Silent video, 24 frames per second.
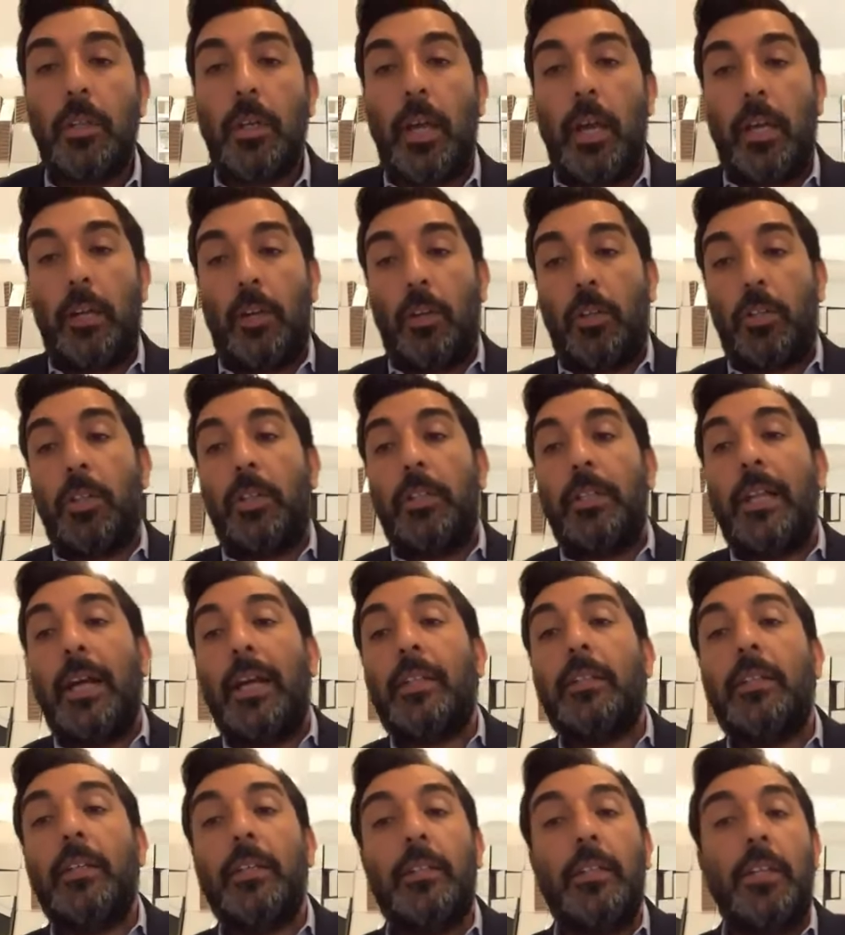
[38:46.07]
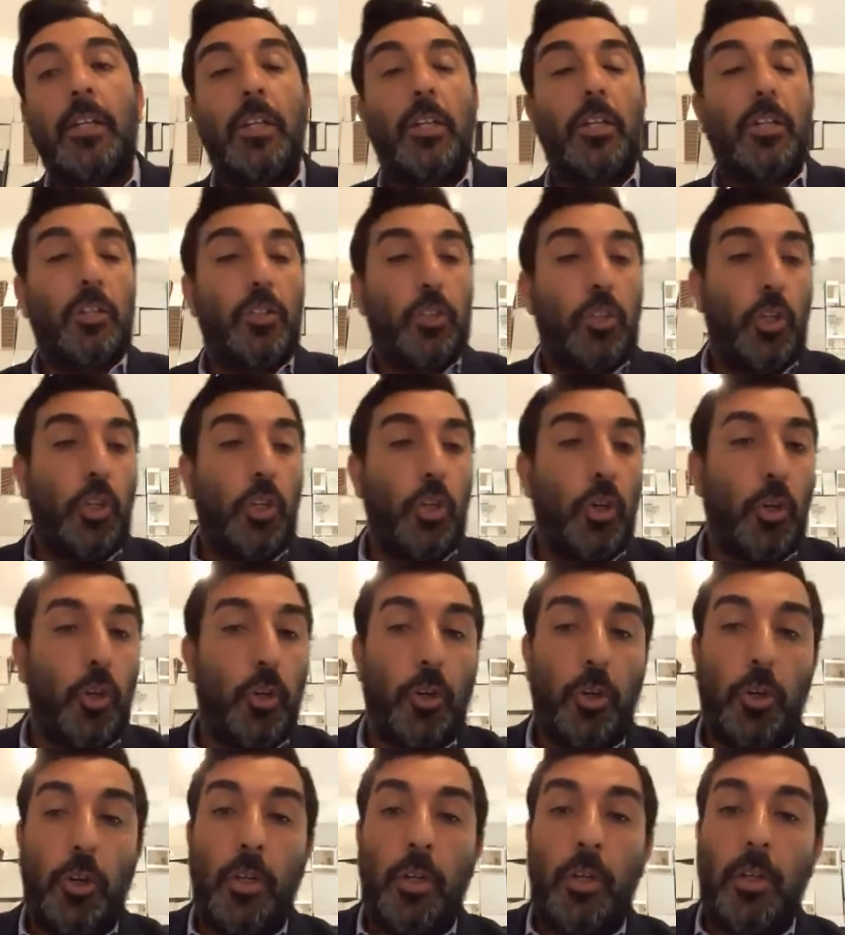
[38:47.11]
and are connected to
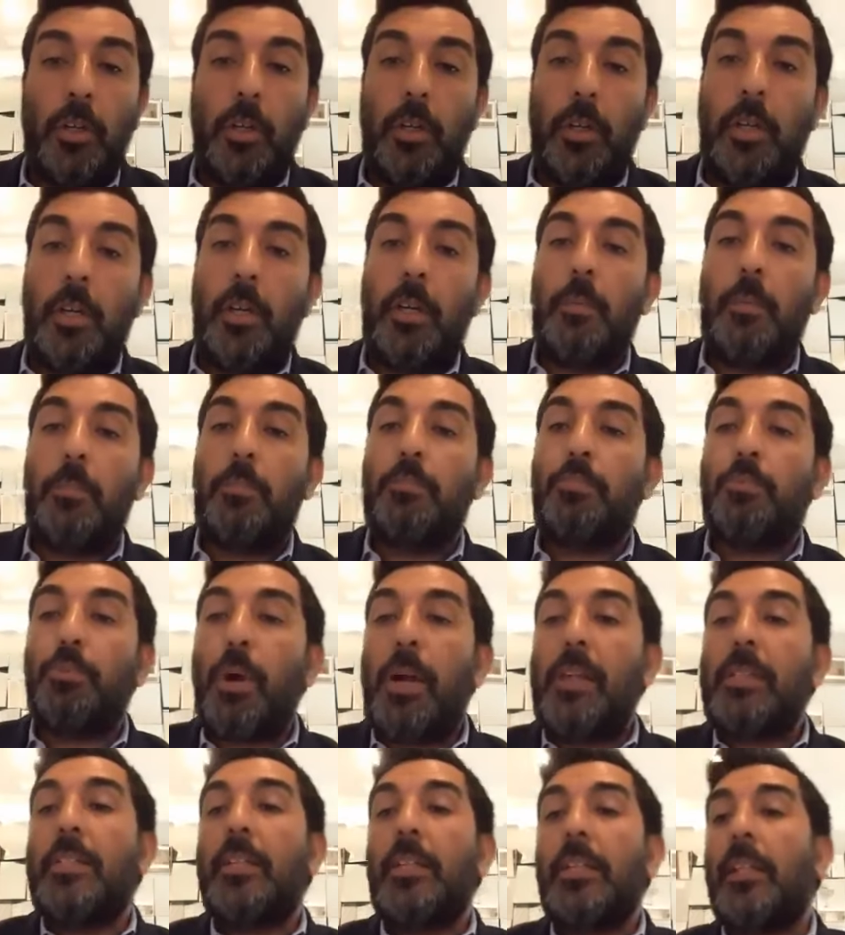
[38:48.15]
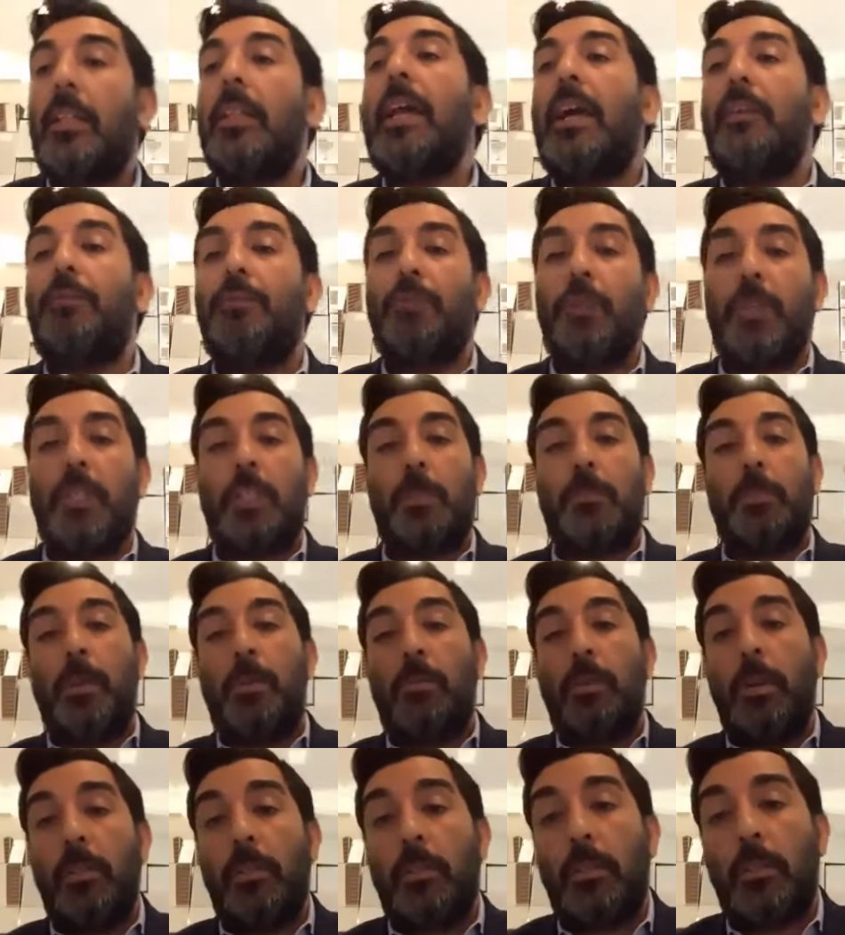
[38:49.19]
your uh, present life
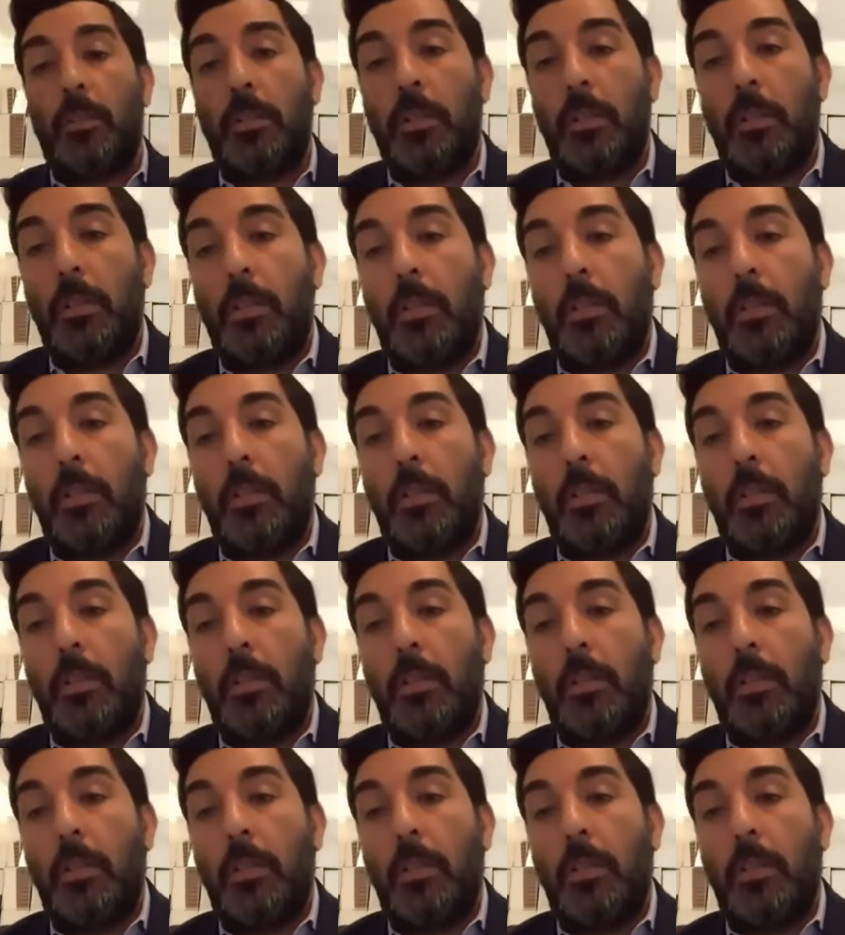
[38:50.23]
experience,